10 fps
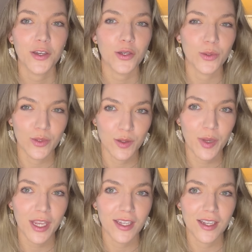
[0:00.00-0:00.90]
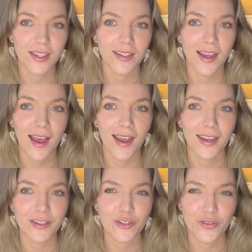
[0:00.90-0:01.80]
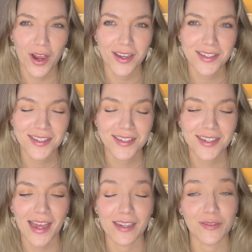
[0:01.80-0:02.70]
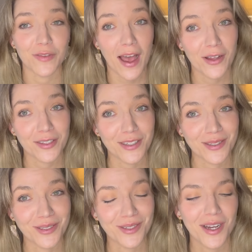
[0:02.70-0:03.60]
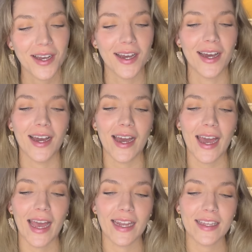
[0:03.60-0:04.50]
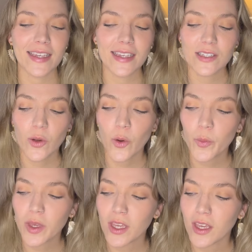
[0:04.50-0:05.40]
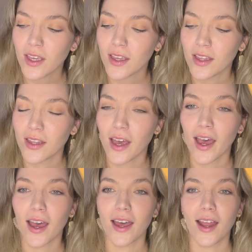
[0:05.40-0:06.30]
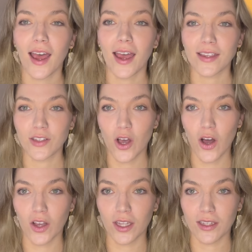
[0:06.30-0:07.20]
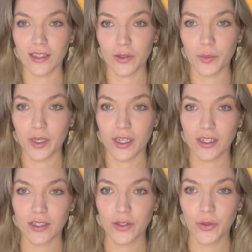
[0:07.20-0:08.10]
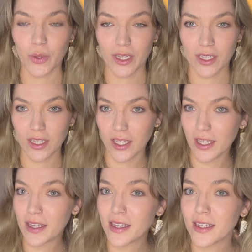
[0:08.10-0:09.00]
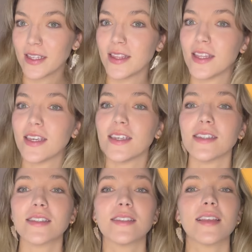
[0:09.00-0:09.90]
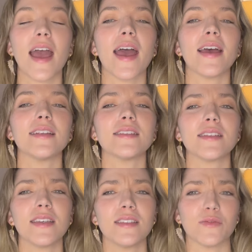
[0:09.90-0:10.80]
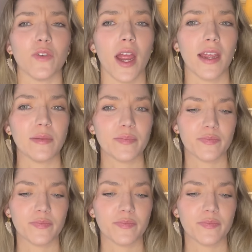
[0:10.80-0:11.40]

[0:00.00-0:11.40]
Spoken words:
whose opinion I trust and value, and he told me that I talk a little bit quickly in these, and he's right.